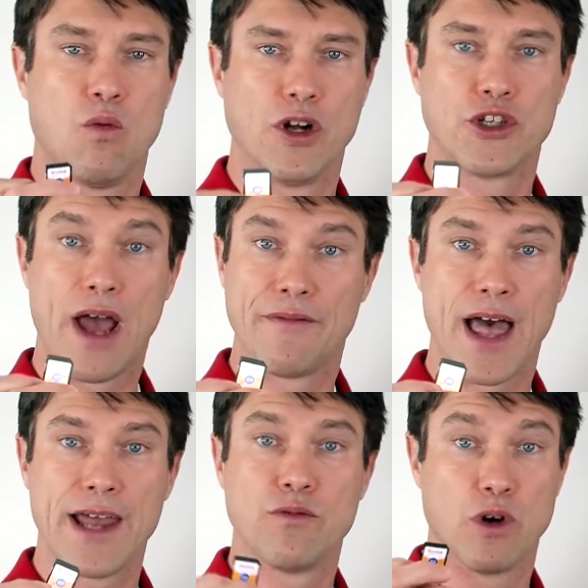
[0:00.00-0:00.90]
Once you have
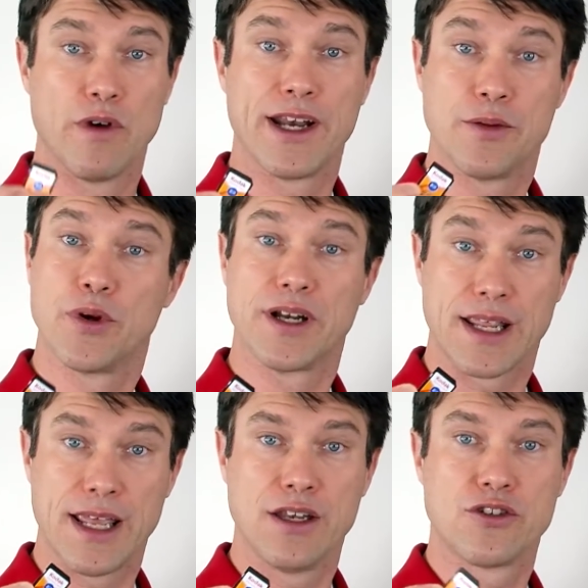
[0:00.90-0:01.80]
that, we're ready to put it
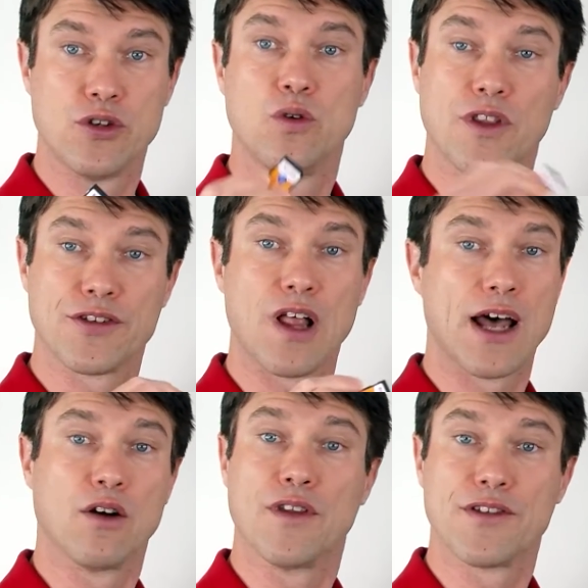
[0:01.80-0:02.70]
into the
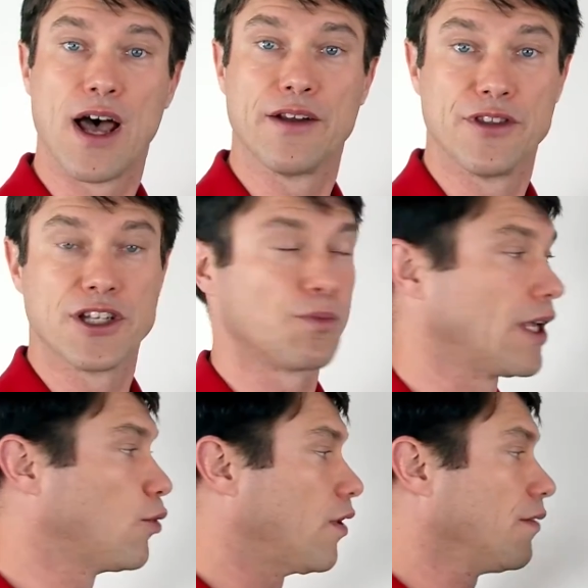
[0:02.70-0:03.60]
slot on the side of the
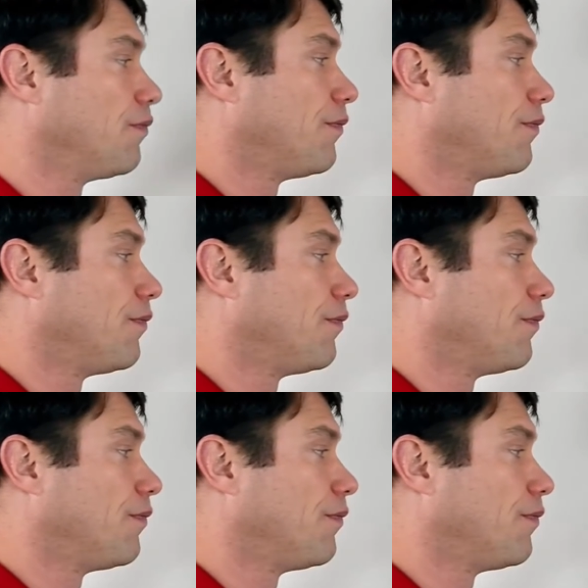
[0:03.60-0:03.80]
display board.